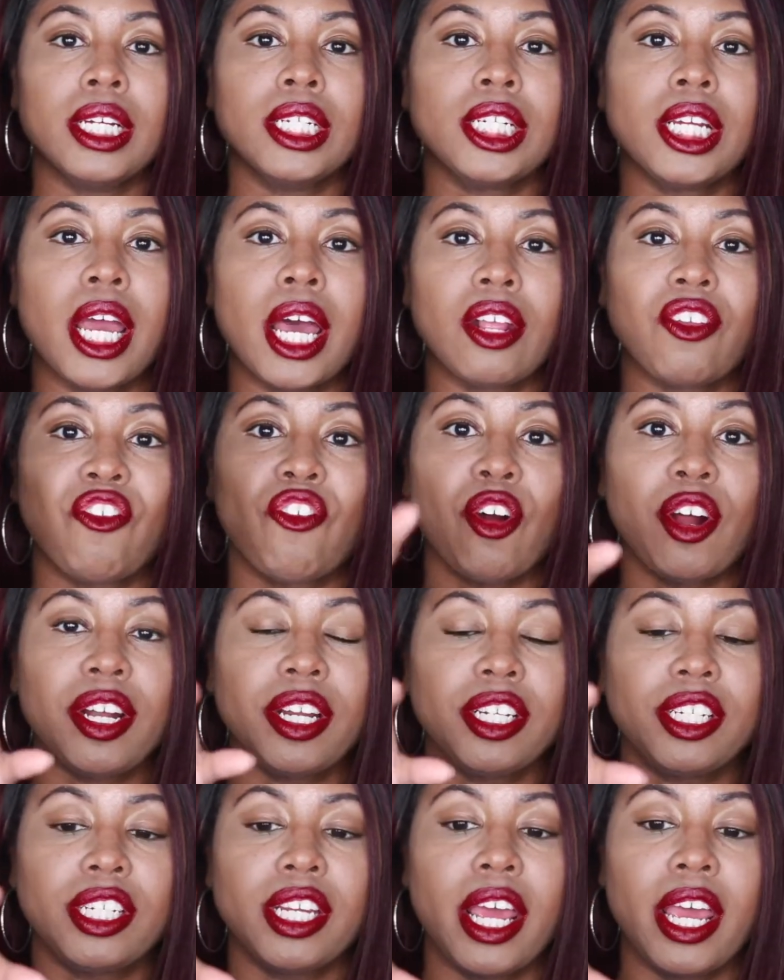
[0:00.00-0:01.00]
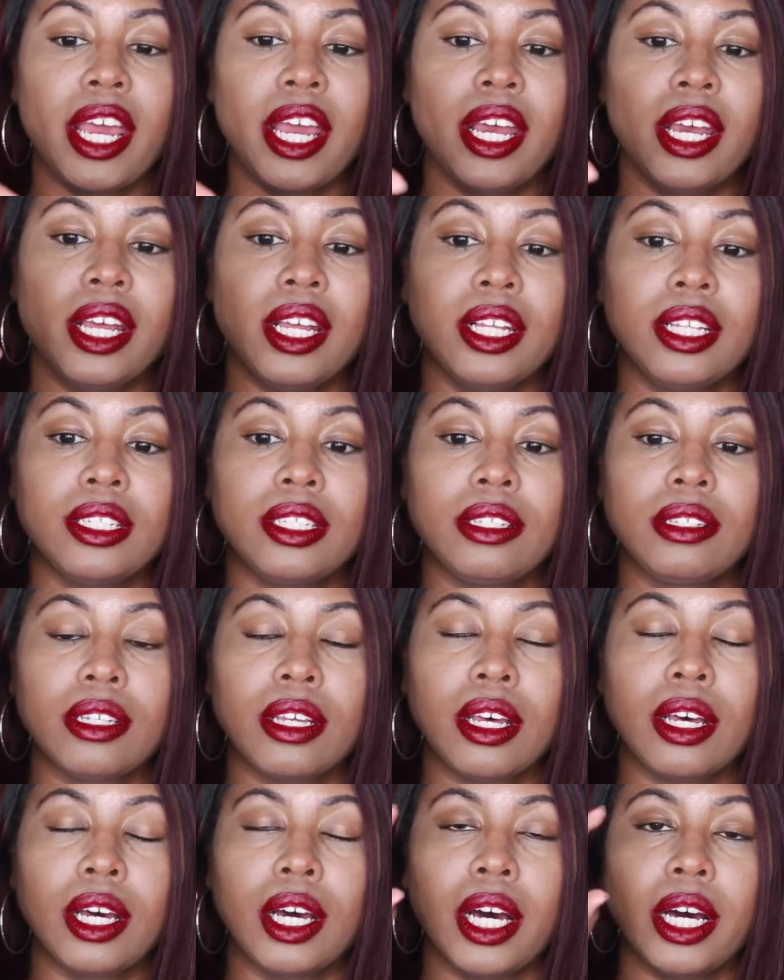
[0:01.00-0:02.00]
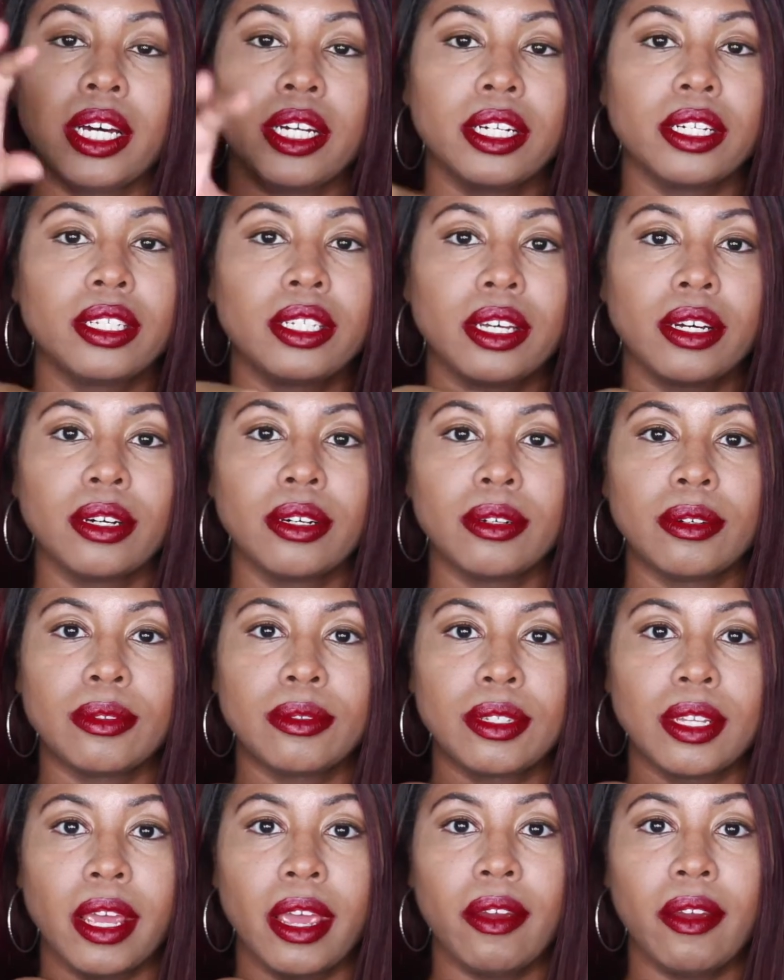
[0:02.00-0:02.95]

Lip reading: She has 40 shades, undertones,